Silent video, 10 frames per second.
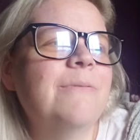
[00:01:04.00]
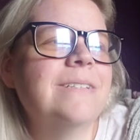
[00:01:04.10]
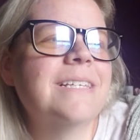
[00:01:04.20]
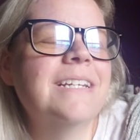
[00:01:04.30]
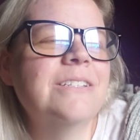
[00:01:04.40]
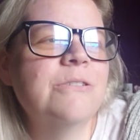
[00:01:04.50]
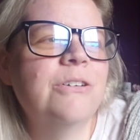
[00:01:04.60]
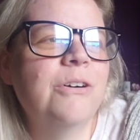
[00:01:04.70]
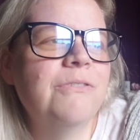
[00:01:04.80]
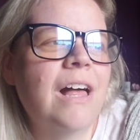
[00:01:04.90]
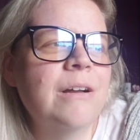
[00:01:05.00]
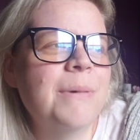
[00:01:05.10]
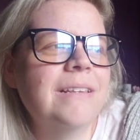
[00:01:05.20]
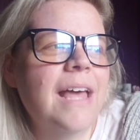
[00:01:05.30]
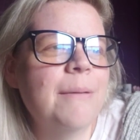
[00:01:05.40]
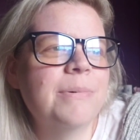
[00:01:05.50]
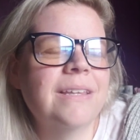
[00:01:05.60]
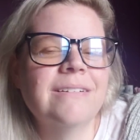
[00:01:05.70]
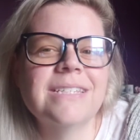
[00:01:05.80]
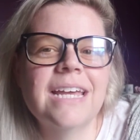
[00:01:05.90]
I was gonna do a whole vlog about that, but
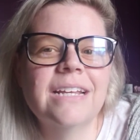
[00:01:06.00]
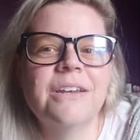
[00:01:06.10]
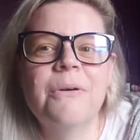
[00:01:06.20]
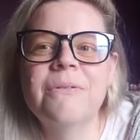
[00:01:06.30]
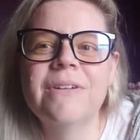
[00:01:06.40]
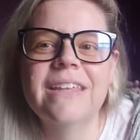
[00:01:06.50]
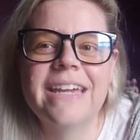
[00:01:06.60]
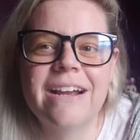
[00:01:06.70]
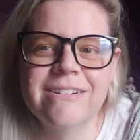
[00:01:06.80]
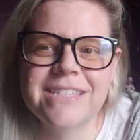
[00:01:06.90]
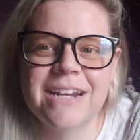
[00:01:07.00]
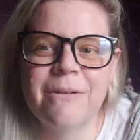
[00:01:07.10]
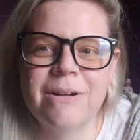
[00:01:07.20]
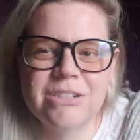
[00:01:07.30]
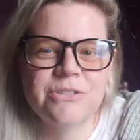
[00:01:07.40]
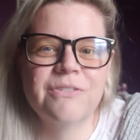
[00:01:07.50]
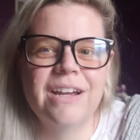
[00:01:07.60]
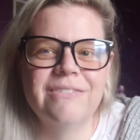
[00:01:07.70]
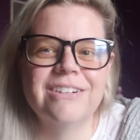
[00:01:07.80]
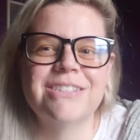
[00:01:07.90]
then I was like, no one really cares that I watch
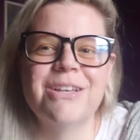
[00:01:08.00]
Survivor,